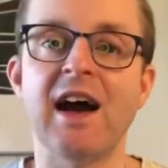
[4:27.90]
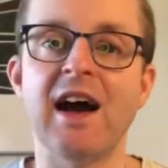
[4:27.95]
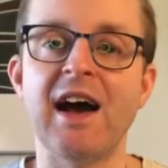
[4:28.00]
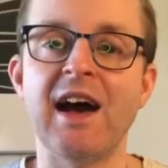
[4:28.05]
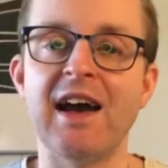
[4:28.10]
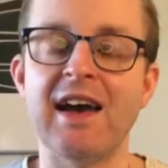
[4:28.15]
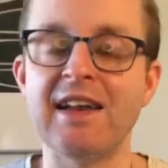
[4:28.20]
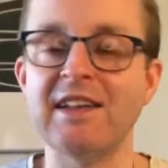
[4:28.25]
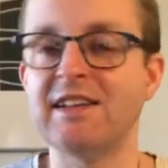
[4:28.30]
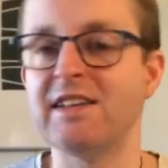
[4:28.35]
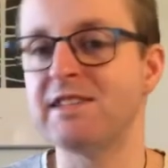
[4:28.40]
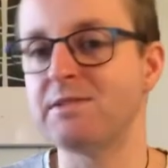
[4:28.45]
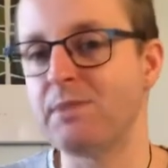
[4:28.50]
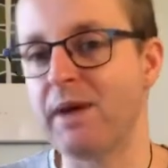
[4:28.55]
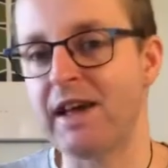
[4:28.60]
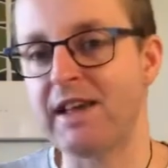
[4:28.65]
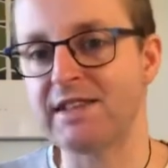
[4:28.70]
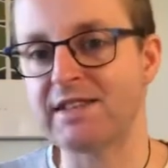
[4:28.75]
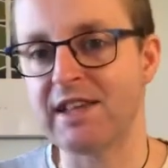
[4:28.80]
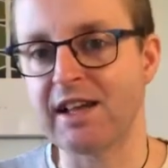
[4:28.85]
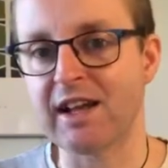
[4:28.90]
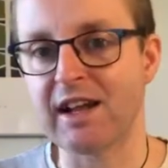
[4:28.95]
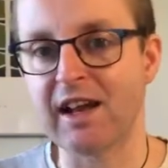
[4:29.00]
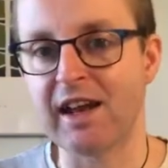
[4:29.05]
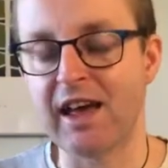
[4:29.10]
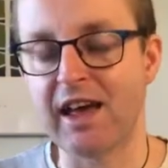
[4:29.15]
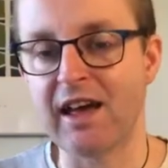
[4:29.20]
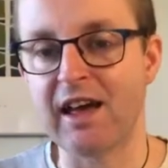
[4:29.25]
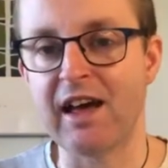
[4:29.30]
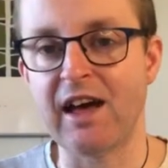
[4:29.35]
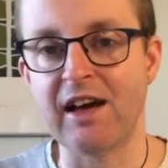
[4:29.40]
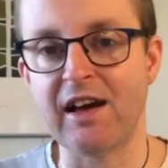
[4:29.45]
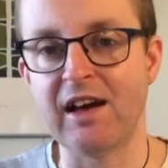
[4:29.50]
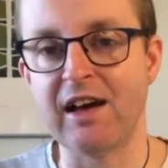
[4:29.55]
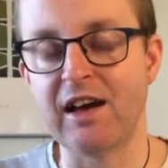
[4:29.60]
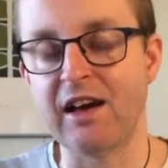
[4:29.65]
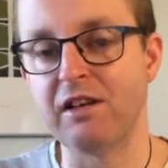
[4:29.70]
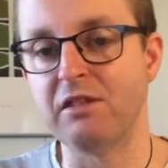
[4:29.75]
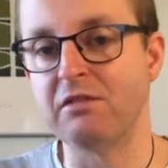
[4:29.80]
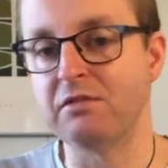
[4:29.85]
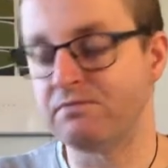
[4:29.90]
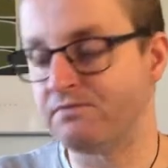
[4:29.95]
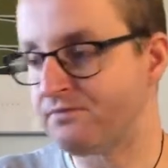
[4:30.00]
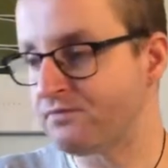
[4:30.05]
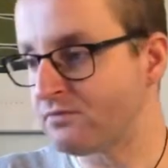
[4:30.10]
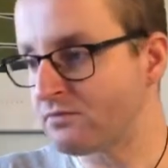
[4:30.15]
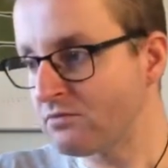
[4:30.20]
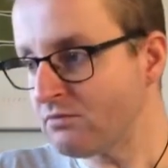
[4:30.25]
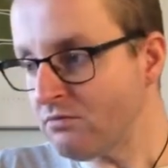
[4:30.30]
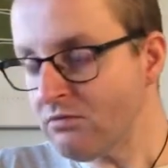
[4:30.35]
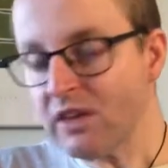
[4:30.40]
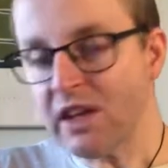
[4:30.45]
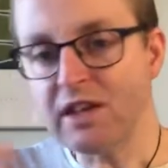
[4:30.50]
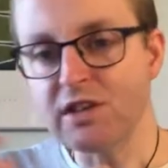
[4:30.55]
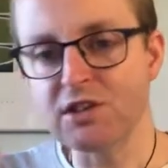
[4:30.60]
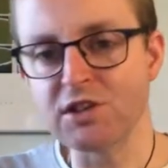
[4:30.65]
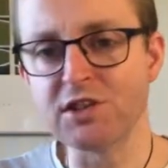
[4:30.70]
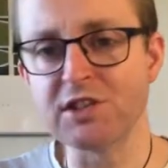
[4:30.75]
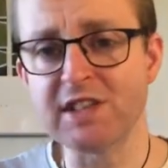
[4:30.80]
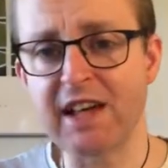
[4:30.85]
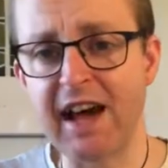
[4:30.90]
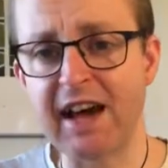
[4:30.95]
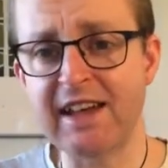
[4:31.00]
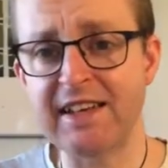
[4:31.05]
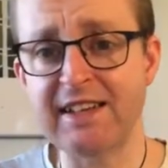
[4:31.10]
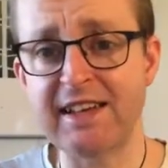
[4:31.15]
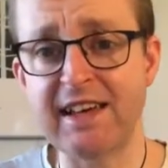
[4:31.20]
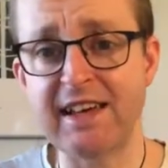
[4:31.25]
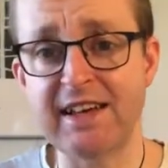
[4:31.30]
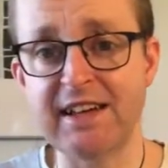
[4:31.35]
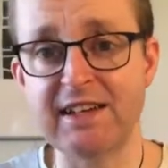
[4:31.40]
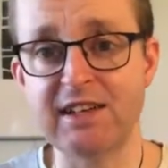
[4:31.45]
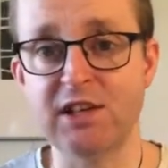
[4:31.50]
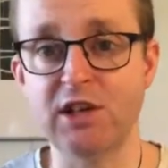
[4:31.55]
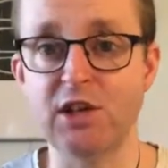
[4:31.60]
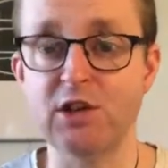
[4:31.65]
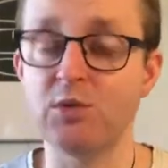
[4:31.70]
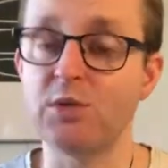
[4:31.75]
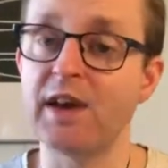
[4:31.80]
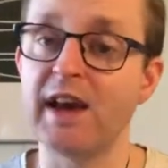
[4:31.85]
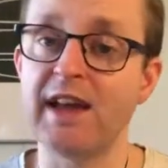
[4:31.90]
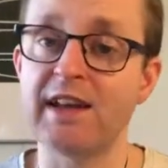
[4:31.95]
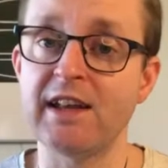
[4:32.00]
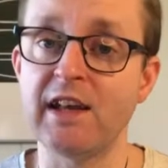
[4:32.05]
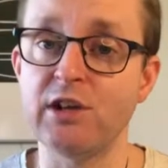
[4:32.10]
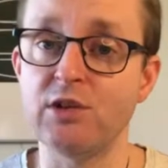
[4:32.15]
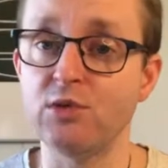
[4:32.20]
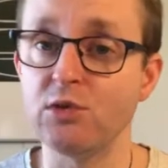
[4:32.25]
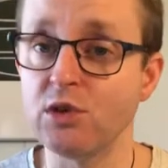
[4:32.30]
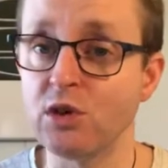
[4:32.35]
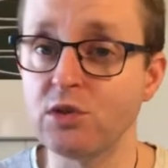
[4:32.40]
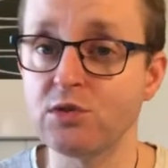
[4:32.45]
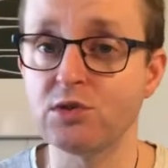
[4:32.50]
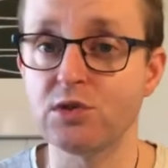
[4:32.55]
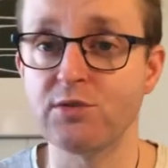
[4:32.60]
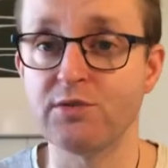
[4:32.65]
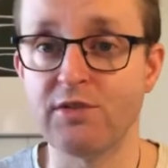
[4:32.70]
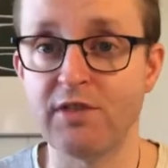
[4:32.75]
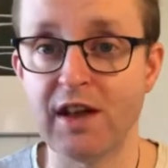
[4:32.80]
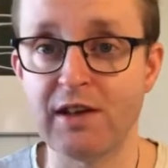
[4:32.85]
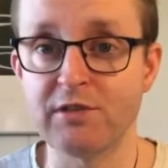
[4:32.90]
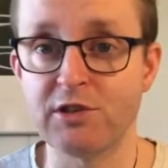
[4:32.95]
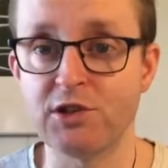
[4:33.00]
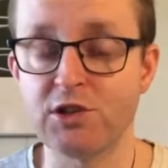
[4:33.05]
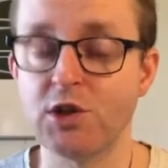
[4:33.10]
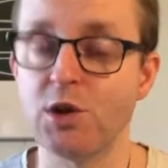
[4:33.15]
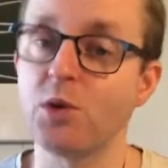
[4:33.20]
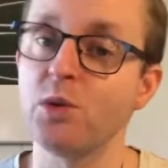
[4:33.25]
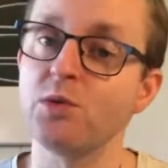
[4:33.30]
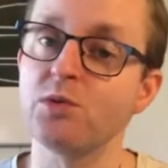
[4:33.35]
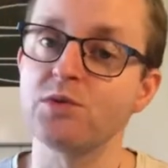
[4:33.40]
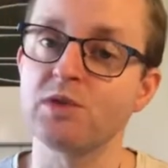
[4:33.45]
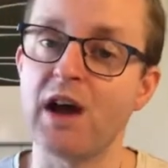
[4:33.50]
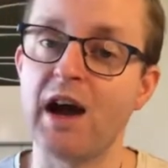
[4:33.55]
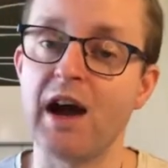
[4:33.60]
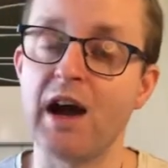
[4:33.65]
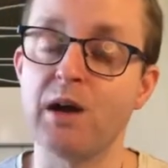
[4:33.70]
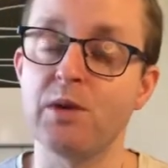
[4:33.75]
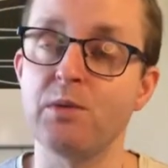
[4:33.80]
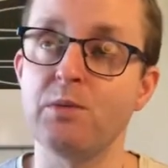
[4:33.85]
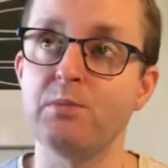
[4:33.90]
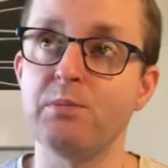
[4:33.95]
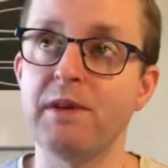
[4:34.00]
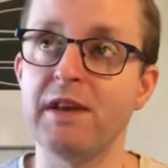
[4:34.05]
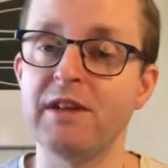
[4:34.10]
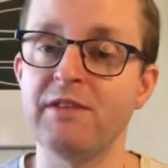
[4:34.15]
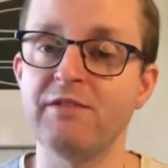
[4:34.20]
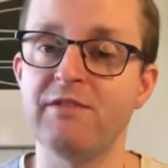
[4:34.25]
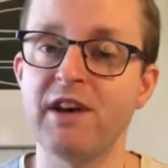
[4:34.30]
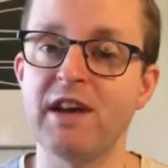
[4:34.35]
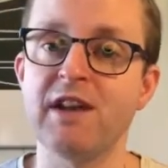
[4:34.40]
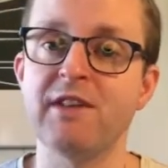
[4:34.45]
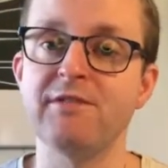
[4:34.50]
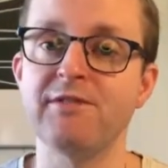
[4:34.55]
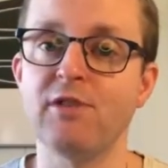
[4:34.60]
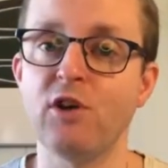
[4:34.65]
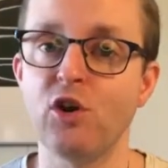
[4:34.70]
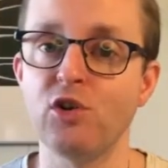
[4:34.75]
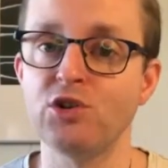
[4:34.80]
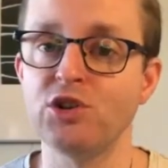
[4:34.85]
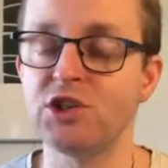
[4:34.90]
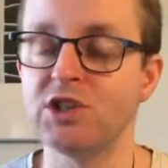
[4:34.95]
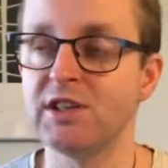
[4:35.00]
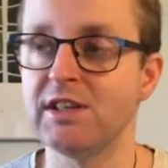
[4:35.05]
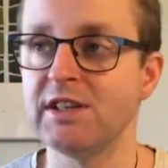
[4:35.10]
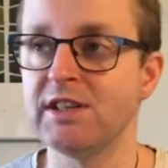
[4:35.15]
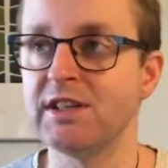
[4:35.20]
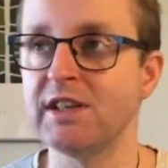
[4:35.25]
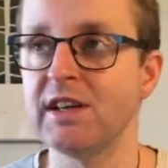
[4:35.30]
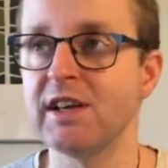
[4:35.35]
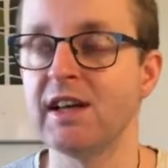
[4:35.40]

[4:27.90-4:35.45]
It is basically a society here in the UK. They do lots of flower shows. I've been very fortunate